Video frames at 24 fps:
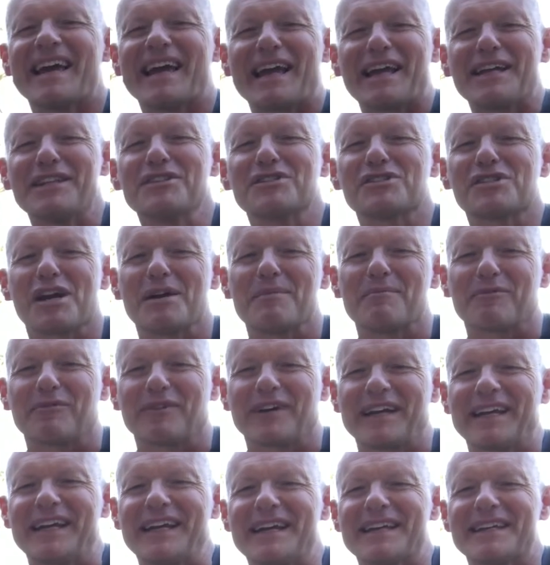In
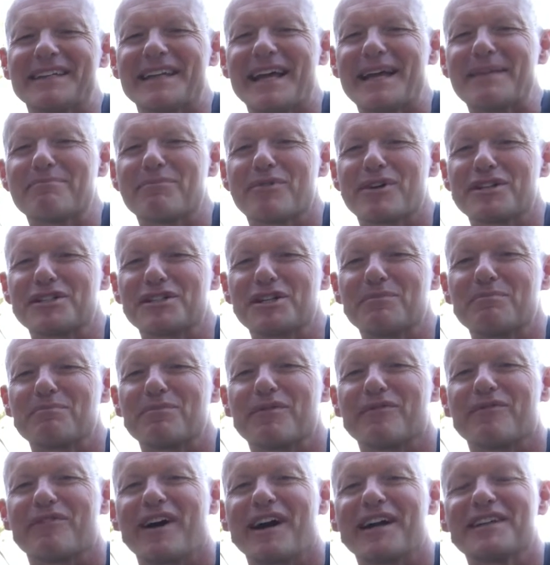summary, net pressure
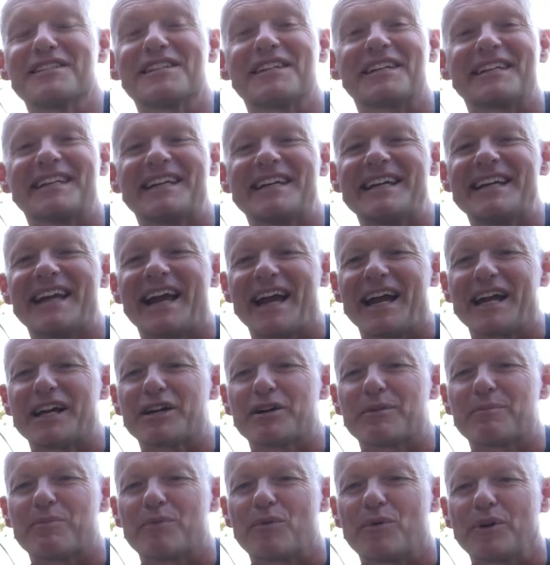provides a key
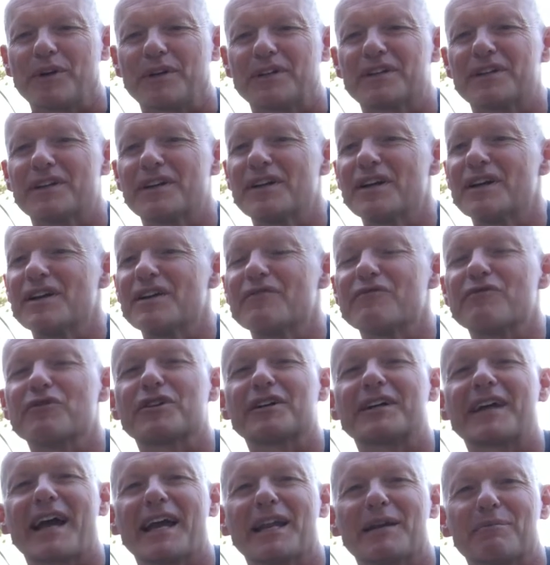anchor point for the
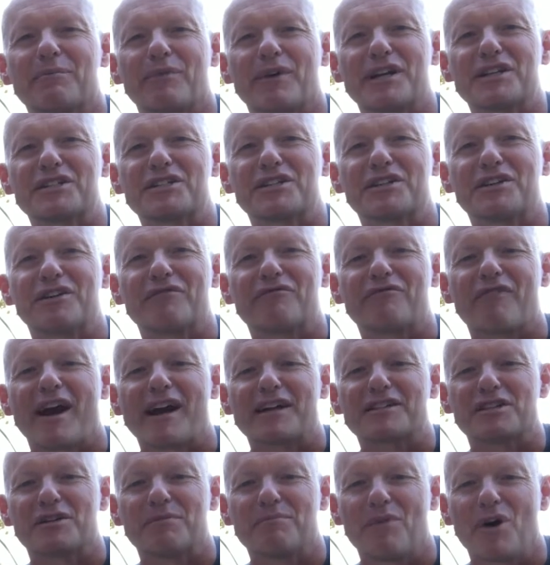calibration of
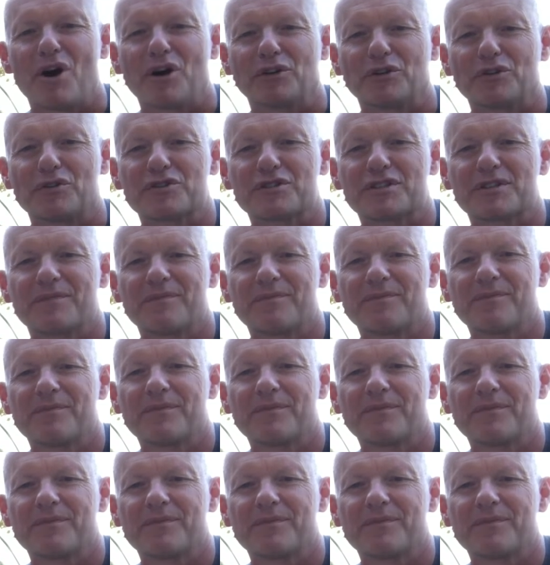fracture models.